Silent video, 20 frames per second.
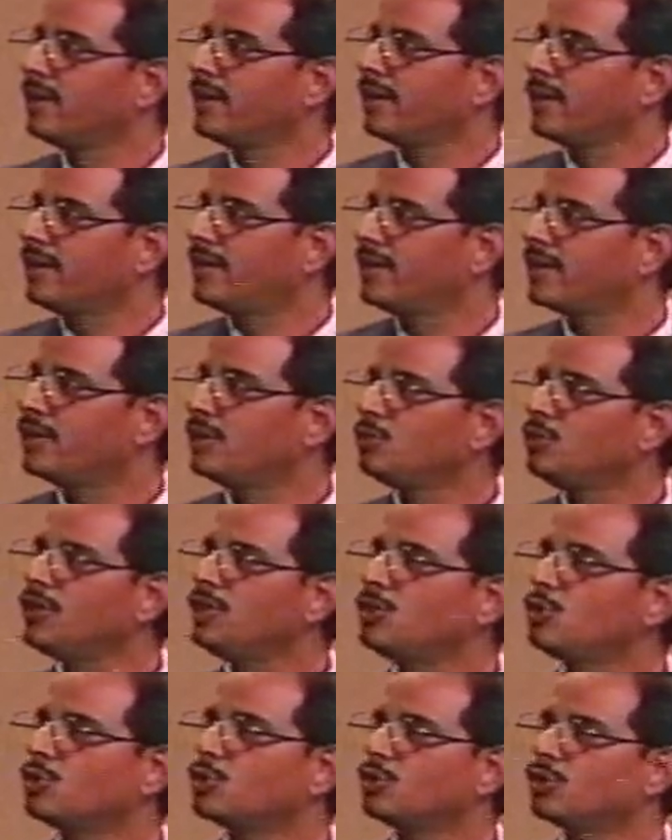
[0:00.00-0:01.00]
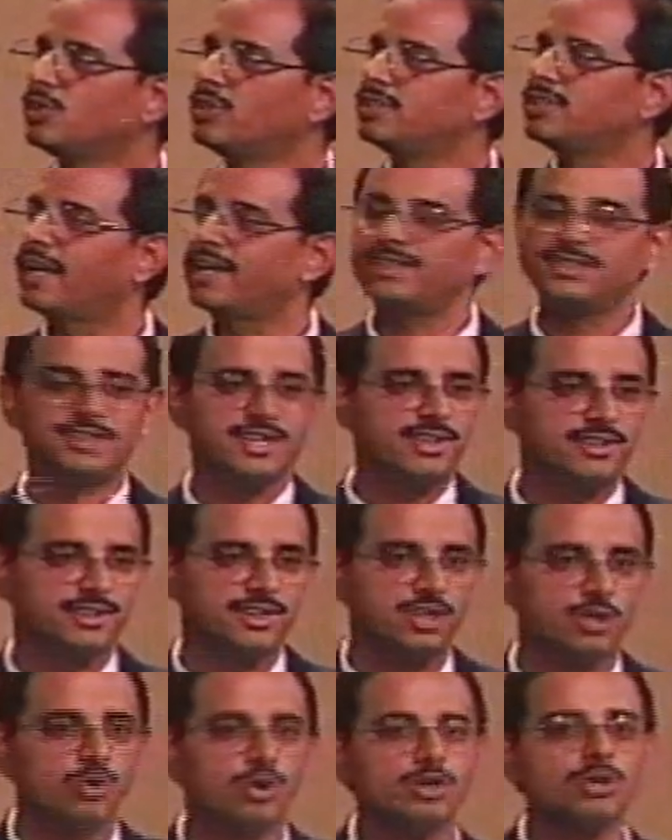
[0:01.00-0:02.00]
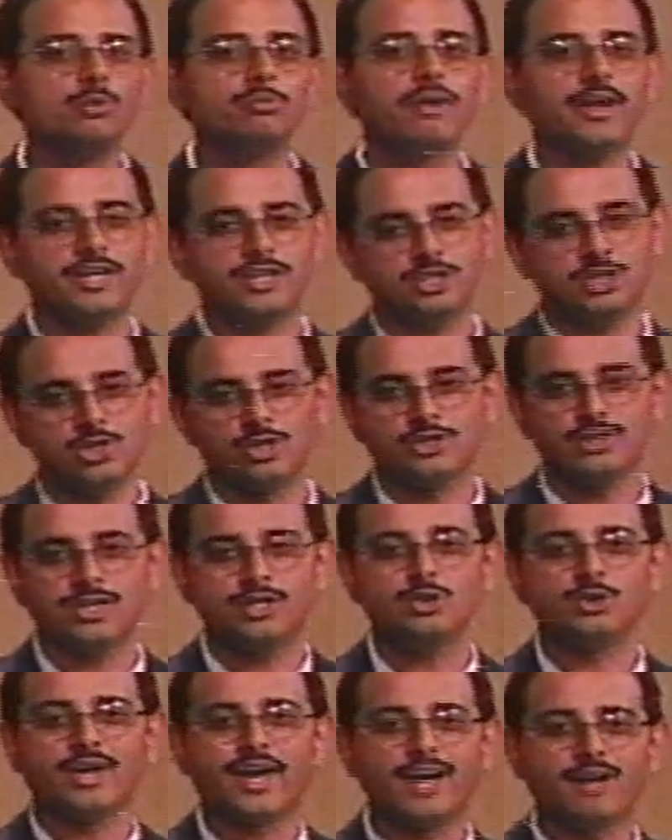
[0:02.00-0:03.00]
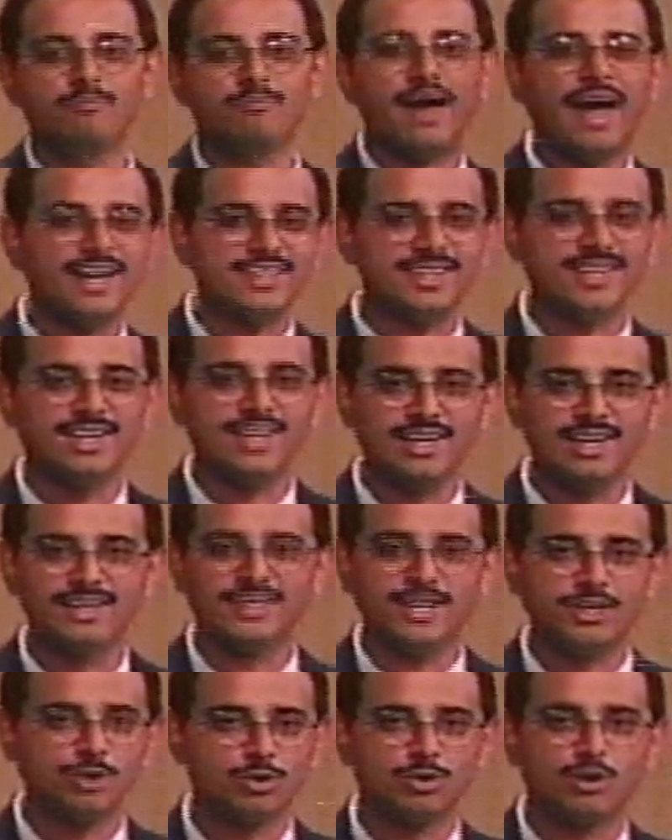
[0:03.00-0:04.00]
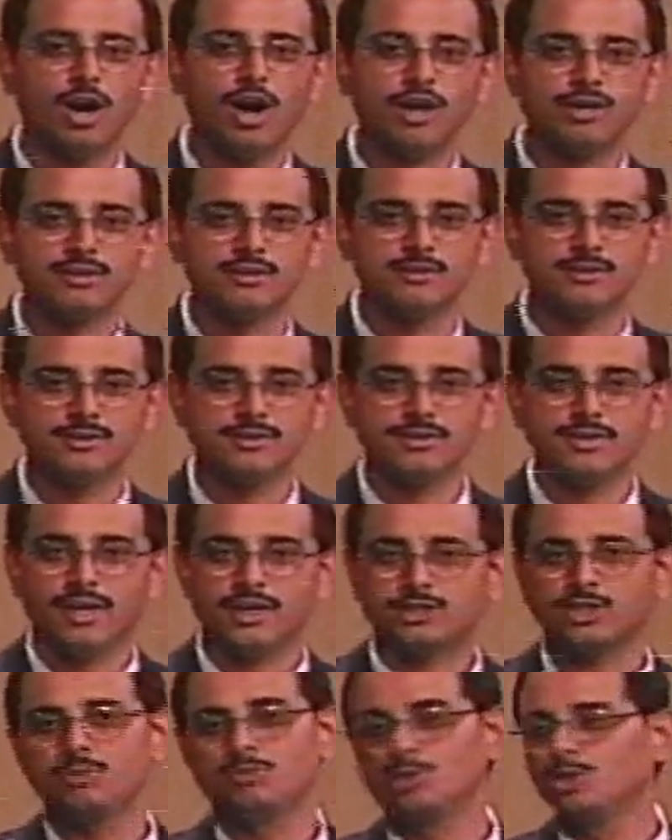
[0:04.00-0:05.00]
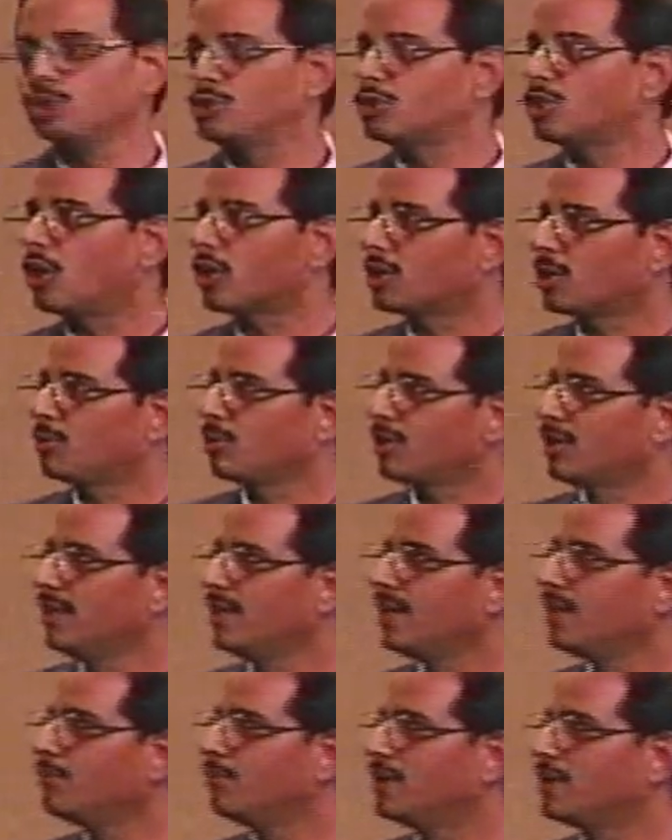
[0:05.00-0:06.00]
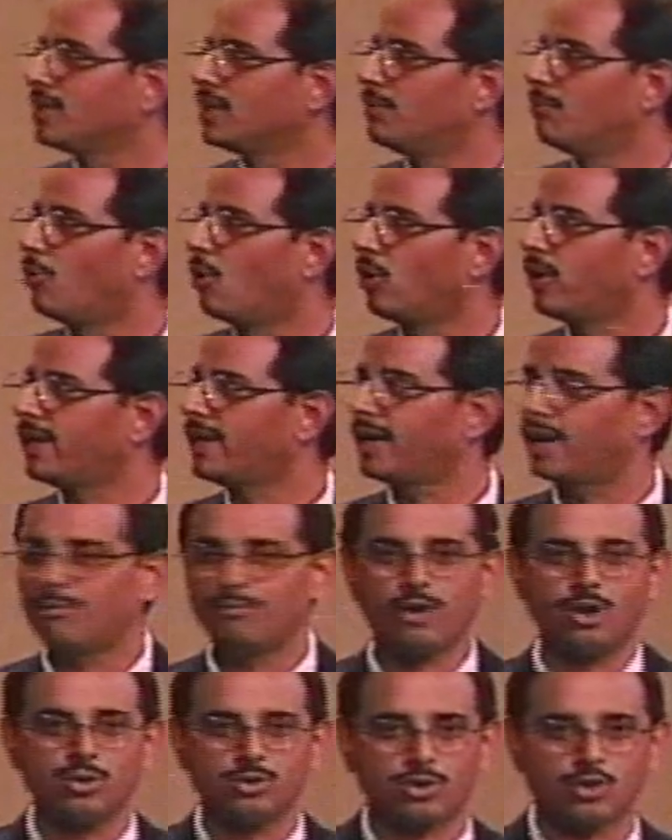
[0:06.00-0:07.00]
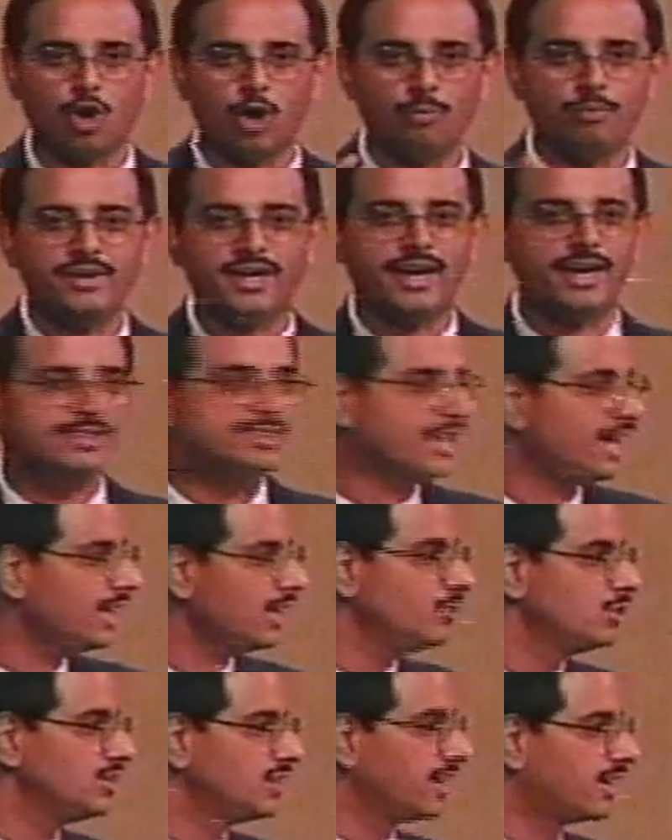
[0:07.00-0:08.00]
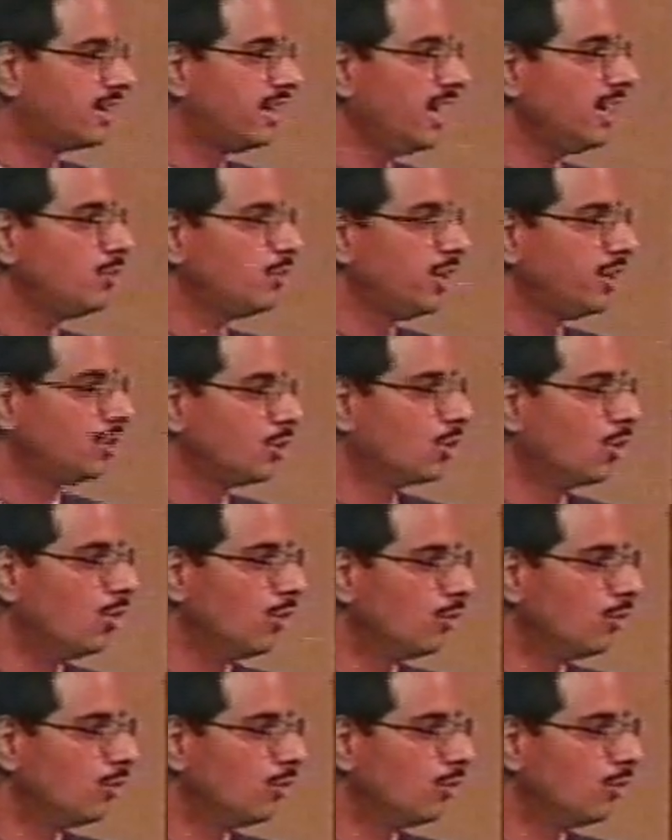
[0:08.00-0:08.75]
Here you need to do design centering. You want to make sure that you get back the yield that you got. See, Bruce talked about a little bit in the morning about copy exactly, which is a great way to go.